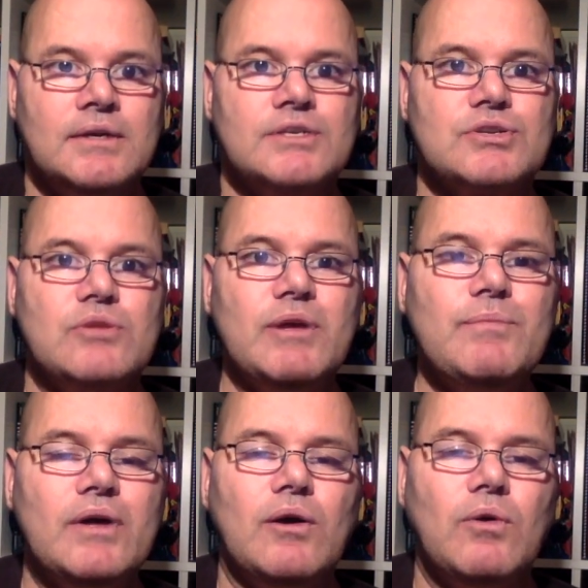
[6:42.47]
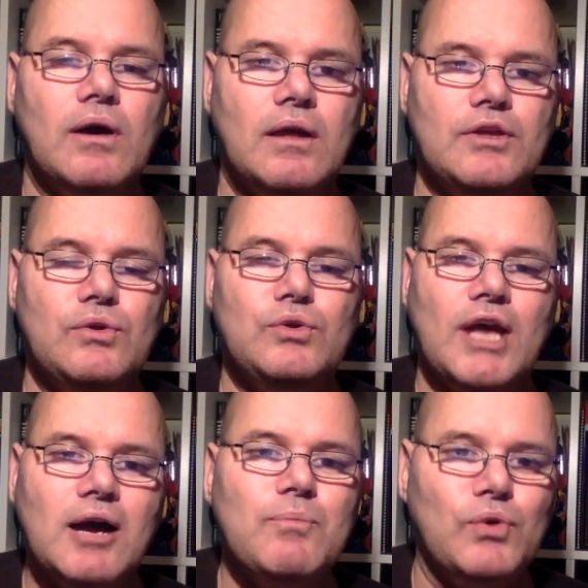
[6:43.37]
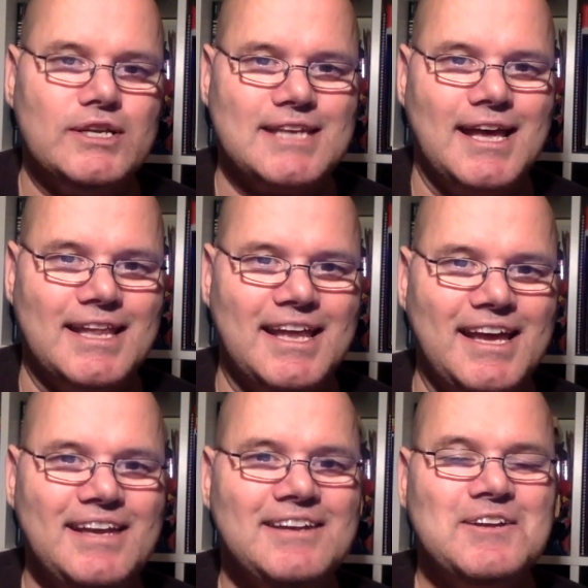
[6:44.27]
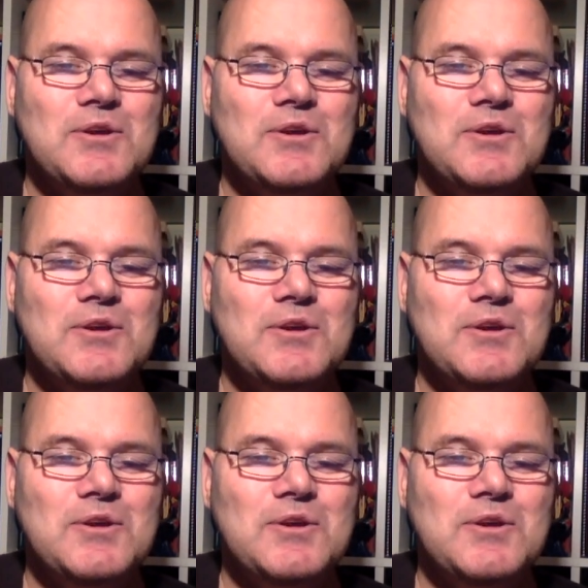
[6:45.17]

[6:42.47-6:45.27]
So remember, you young boys out there,